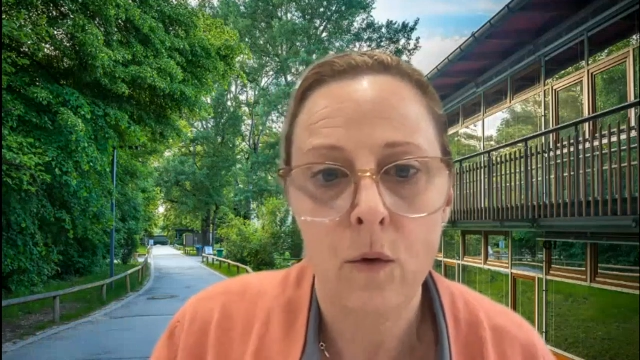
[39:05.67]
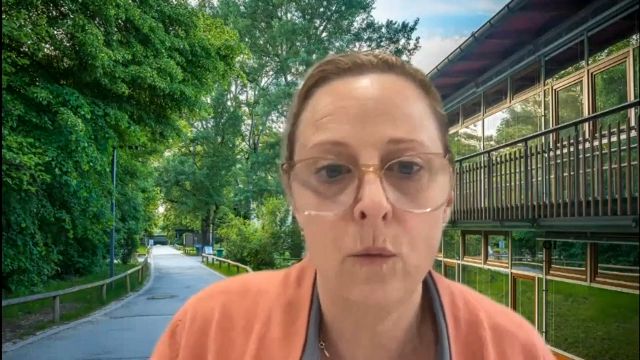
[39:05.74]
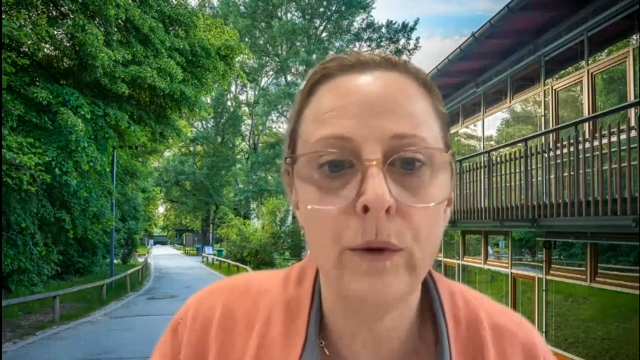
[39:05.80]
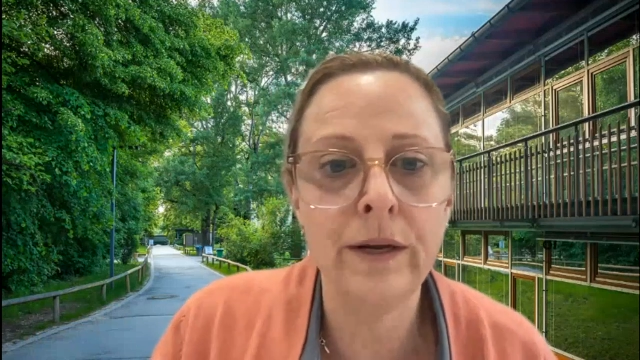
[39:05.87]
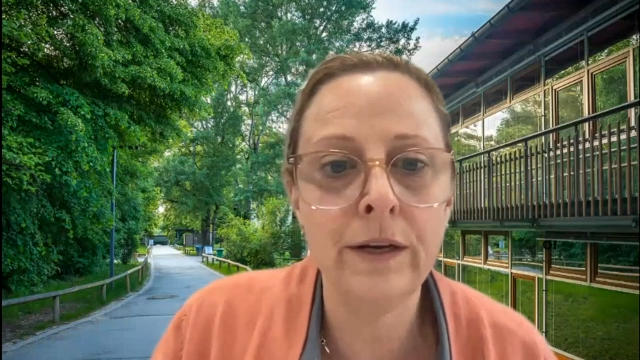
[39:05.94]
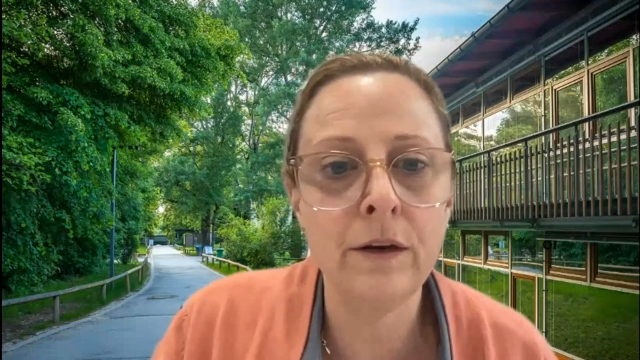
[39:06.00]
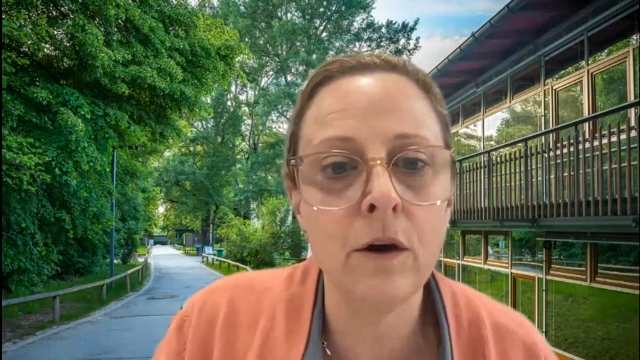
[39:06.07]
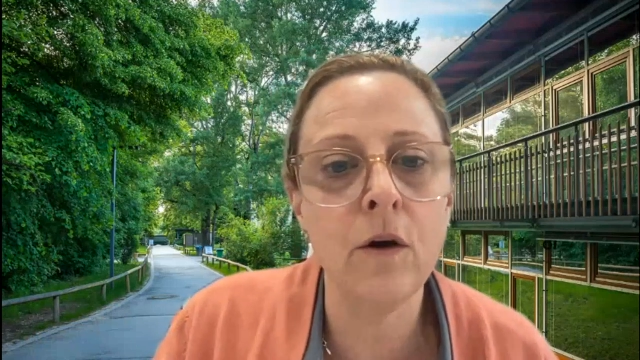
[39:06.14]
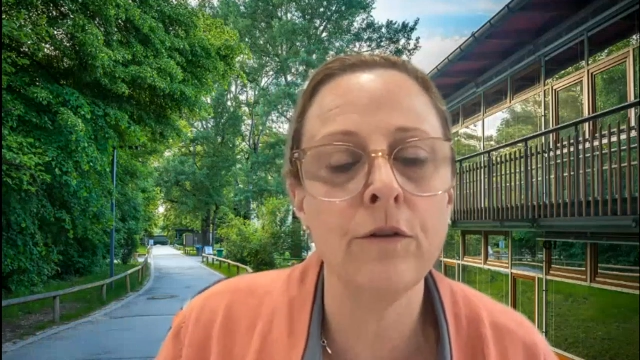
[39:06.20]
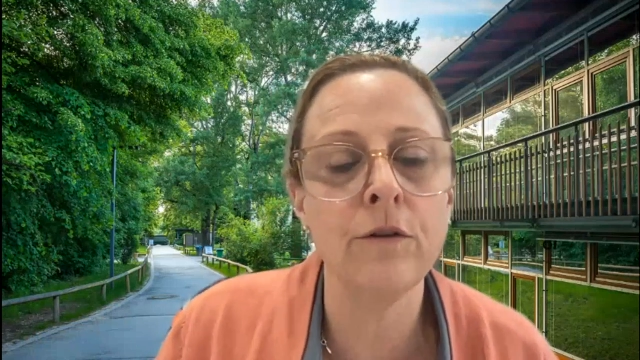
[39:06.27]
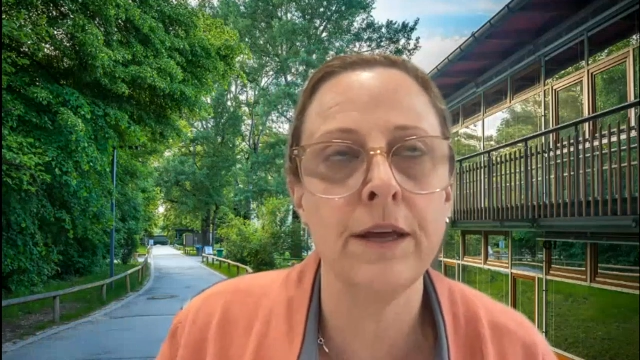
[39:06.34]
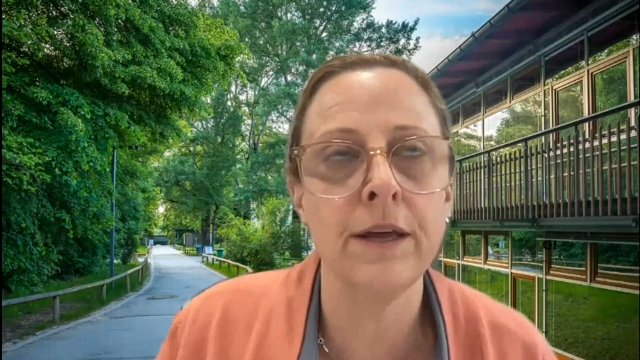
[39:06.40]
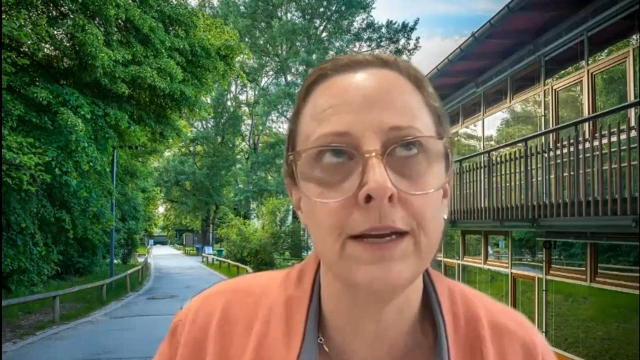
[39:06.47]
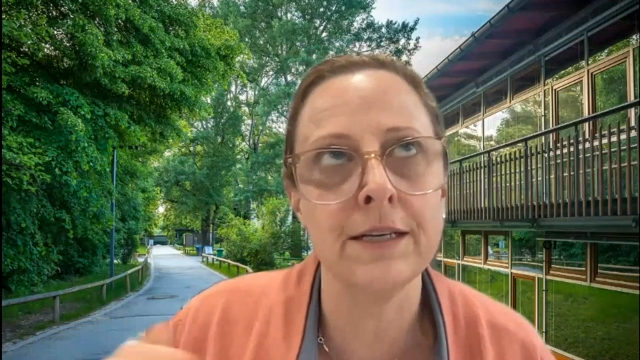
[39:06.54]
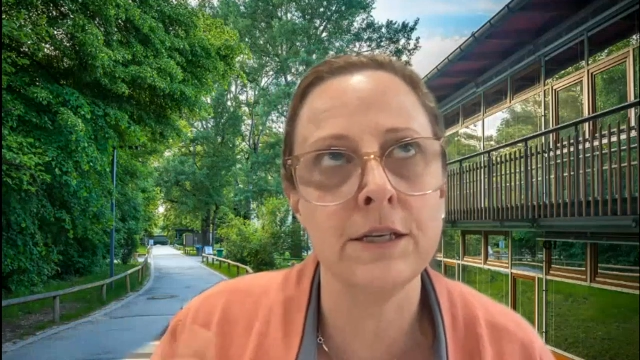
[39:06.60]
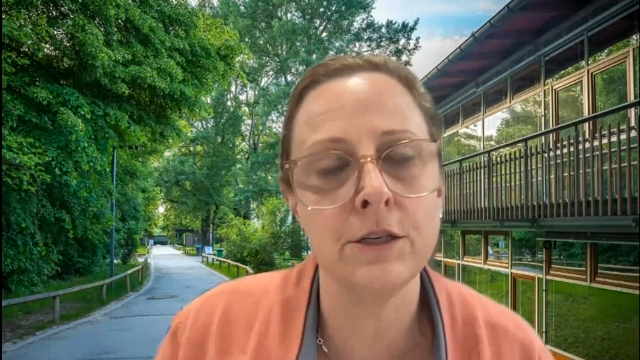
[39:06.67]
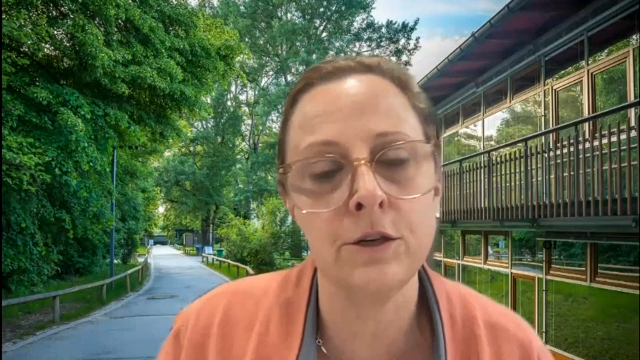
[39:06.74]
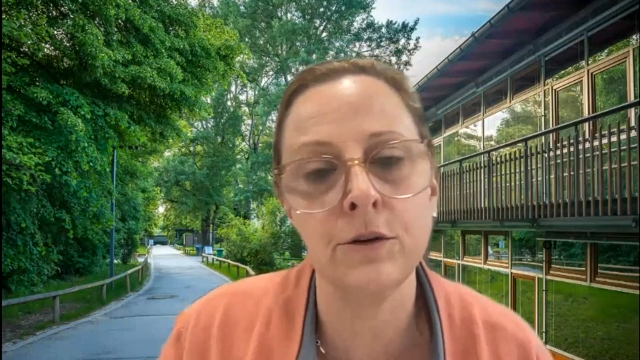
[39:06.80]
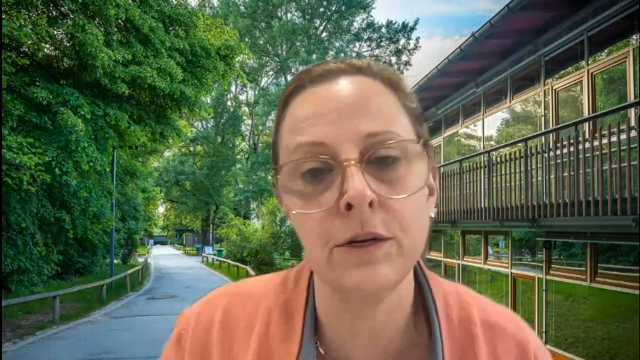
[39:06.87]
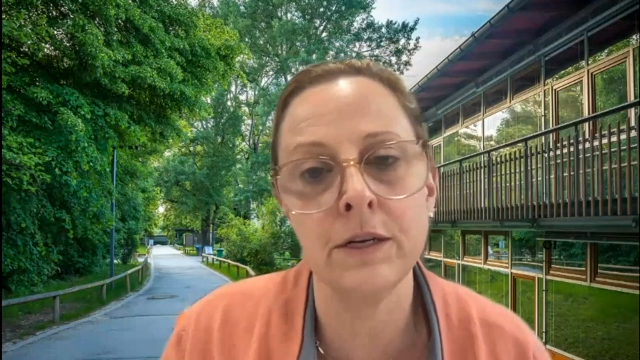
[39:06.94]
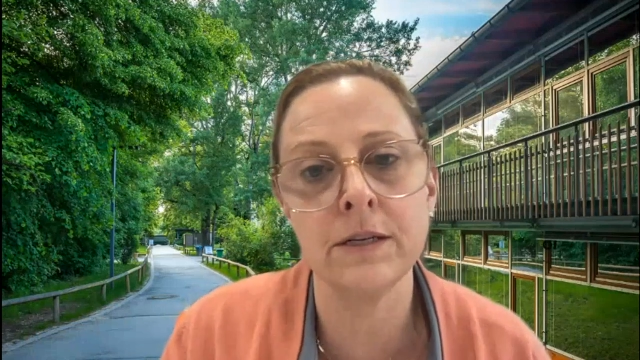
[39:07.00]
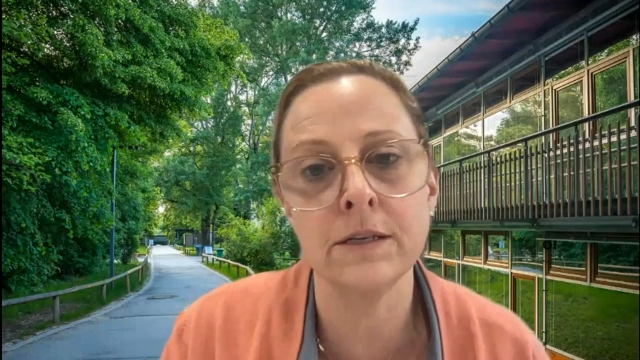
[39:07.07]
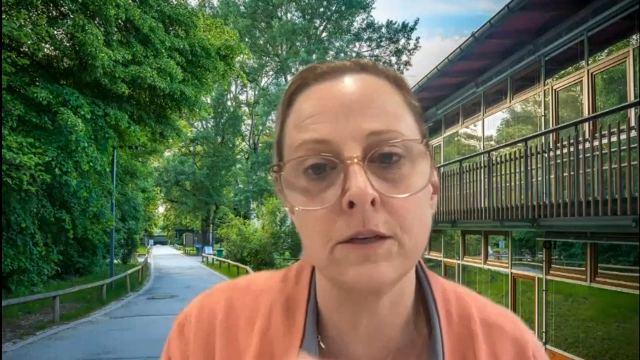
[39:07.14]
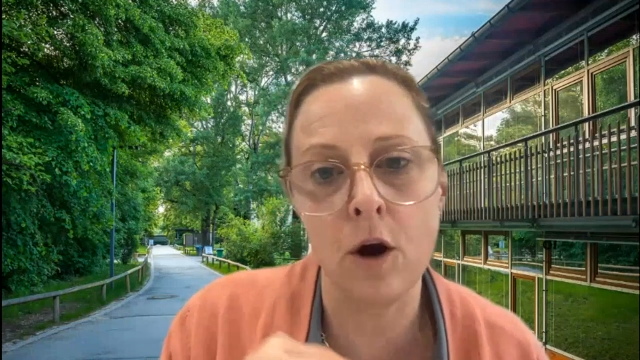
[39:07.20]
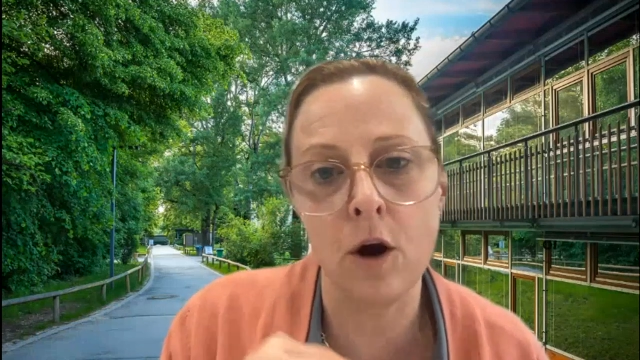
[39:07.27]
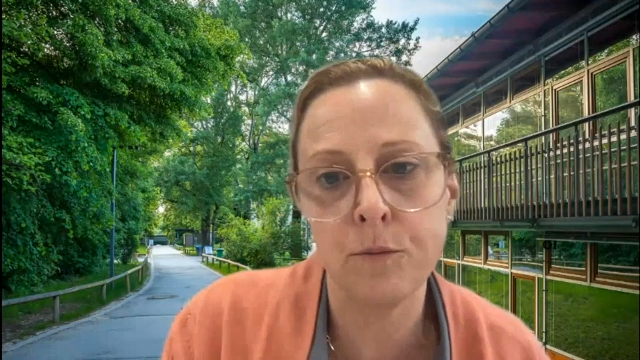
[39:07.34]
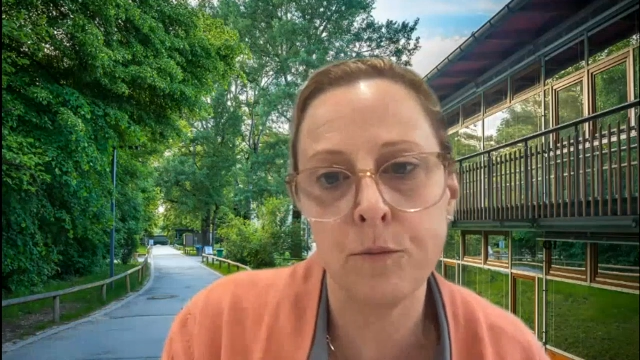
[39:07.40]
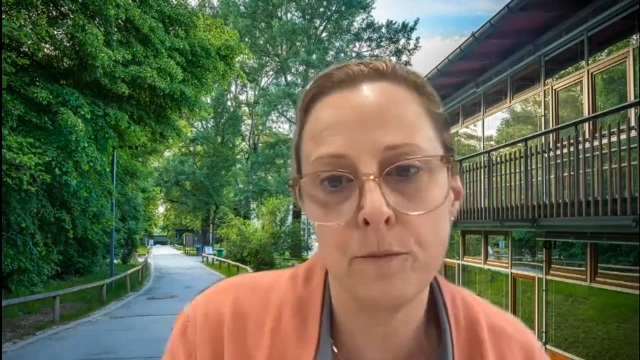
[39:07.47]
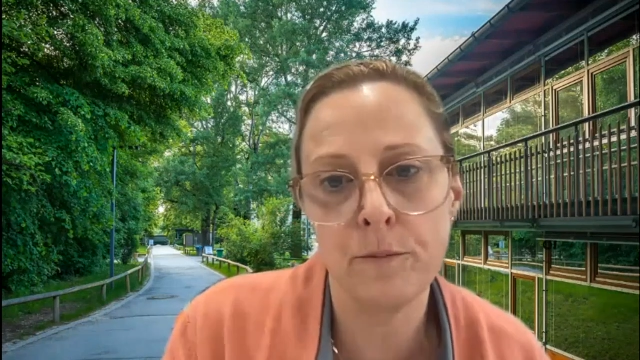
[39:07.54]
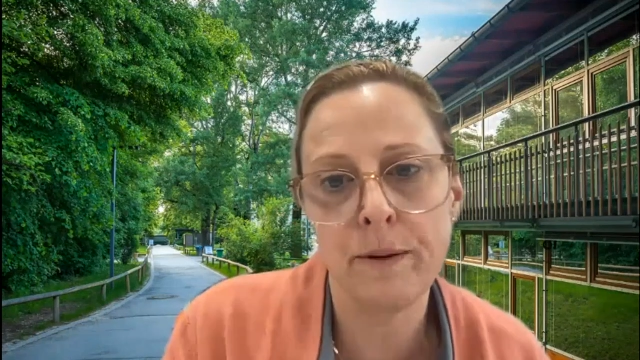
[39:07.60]
We know that as students
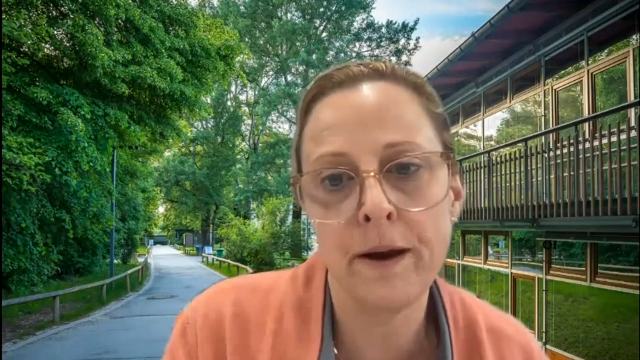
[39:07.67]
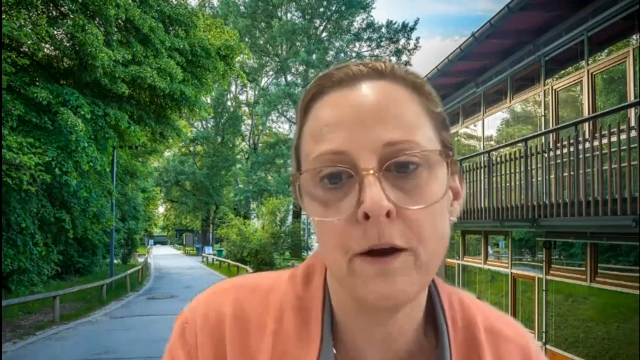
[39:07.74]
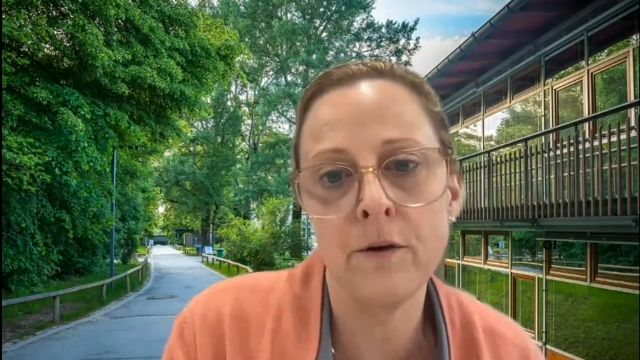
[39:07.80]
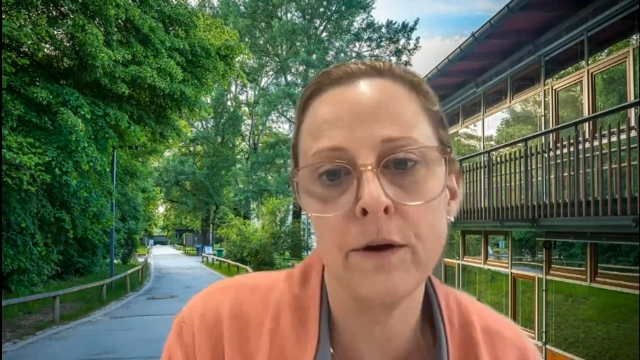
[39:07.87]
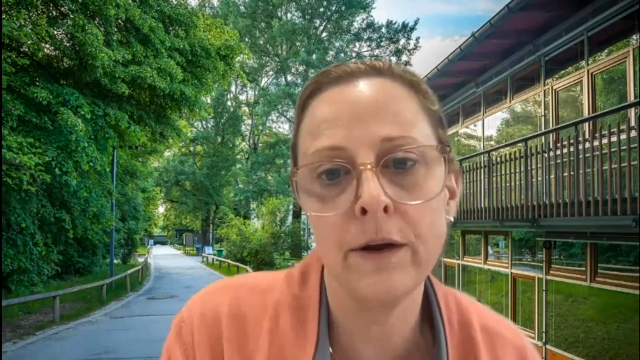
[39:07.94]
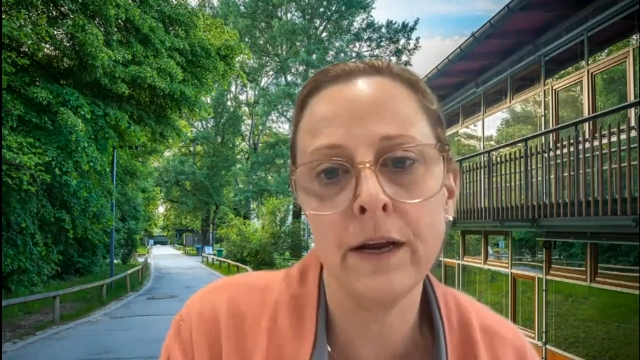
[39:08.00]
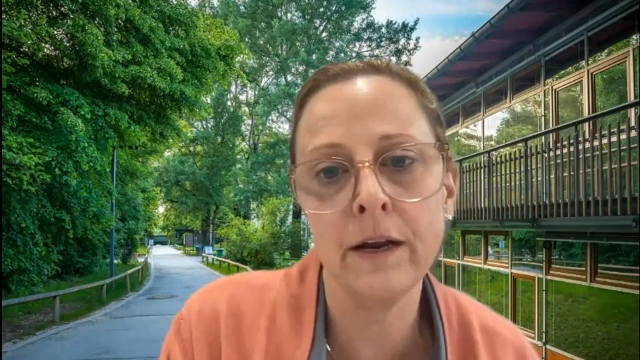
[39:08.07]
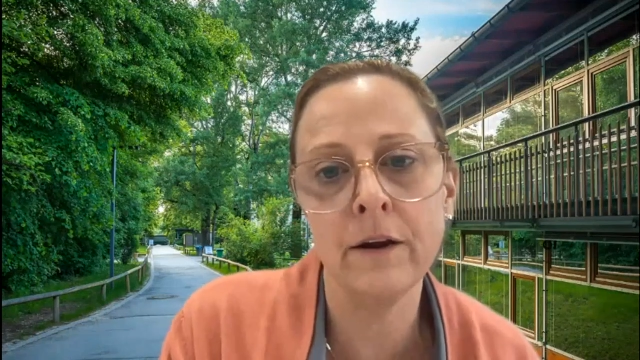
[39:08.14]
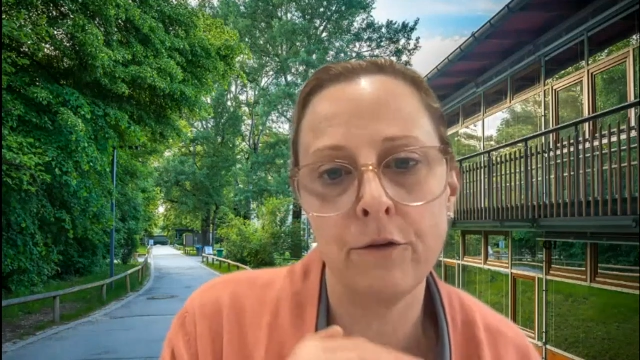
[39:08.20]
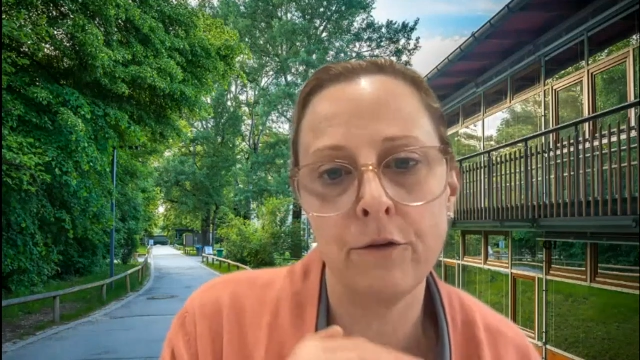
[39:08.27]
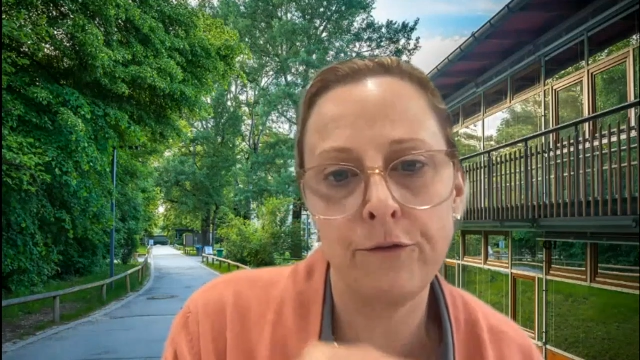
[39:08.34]
are preparing